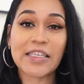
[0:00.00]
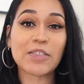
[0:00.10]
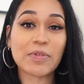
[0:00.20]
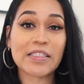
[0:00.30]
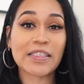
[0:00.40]

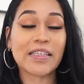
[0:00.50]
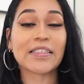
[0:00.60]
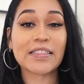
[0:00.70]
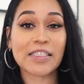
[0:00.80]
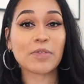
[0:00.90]
It's been sitting
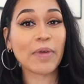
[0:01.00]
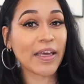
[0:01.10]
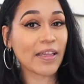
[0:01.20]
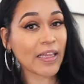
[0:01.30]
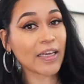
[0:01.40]
since my
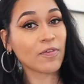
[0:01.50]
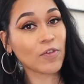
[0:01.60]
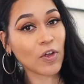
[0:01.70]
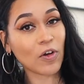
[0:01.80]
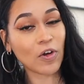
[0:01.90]
Atlanta
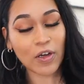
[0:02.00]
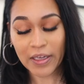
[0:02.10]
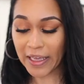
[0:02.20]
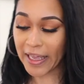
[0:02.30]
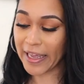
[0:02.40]

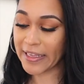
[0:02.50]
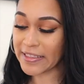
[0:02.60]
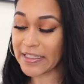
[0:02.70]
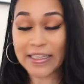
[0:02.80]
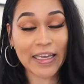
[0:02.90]
vlog, and
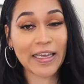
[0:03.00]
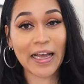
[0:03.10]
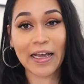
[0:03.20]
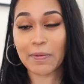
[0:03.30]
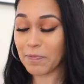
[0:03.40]
today
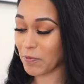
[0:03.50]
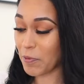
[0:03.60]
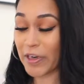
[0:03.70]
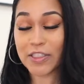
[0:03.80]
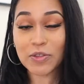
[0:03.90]
I'm
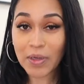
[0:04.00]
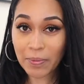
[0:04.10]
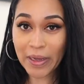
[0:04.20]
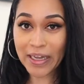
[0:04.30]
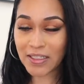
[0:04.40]
ready to
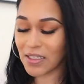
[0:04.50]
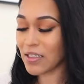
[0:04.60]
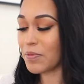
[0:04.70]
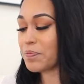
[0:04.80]
unbox it.